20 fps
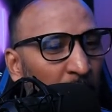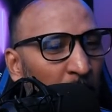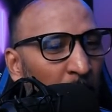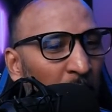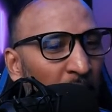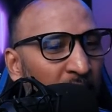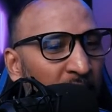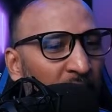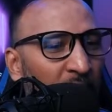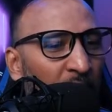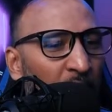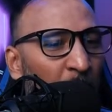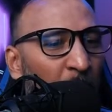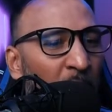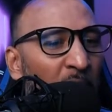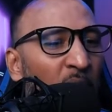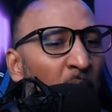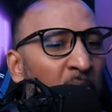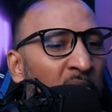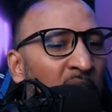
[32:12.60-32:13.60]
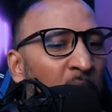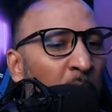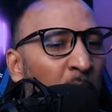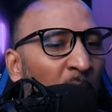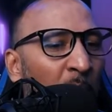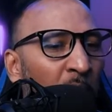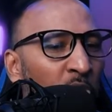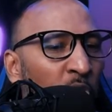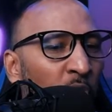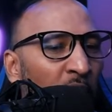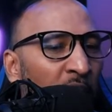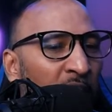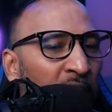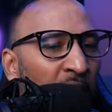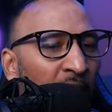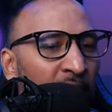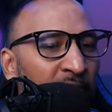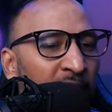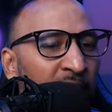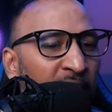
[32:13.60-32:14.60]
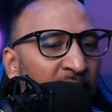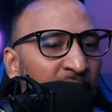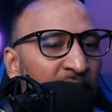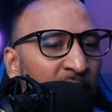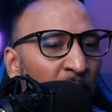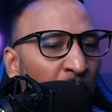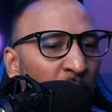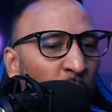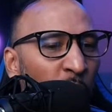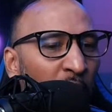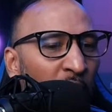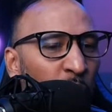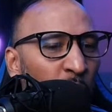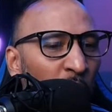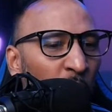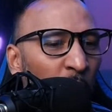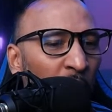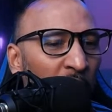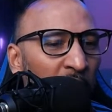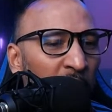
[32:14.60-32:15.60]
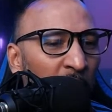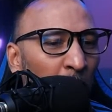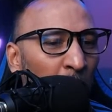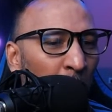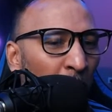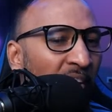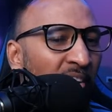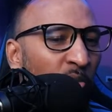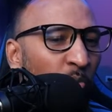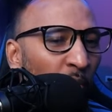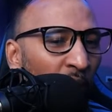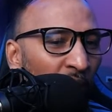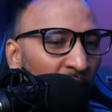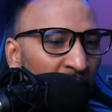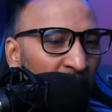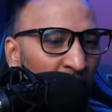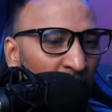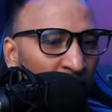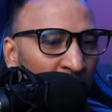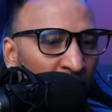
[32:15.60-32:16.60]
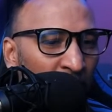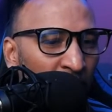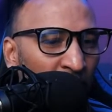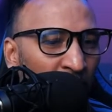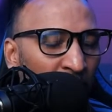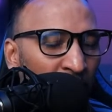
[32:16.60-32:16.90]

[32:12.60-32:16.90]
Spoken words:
But, I'm seeing people joining. Cassie723, welcome. Pete, welcome.